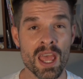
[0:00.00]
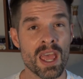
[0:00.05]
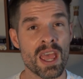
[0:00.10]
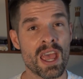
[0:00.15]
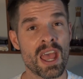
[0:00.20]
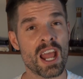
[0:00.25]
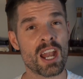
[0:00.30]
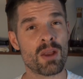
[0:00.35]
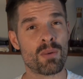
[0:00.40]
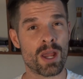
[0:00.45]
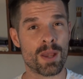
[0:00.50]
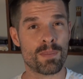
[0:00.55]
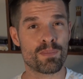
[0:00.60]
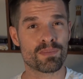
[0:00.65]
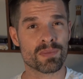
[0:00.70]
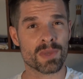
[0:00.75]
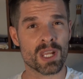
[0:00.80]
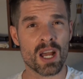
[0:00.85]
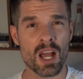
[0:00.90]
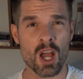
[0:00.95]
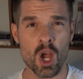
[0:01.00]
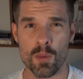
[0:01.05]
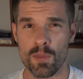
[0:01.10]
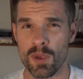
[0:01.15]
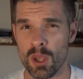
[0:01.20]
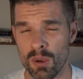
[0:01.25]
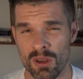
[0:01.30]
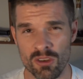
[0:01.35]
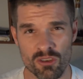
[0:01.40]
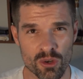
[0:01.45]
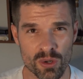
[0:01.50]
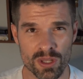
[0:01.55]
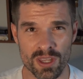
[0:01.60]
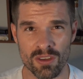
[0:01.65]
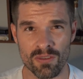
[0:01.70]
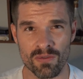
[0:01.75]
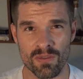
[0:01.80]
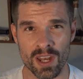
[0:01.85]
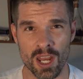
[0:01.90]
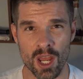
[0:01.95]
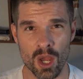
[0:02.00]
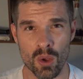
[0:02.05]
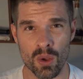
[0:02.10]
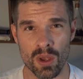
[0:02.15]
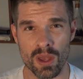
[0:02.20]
Anyway, I hope you enjoyed this video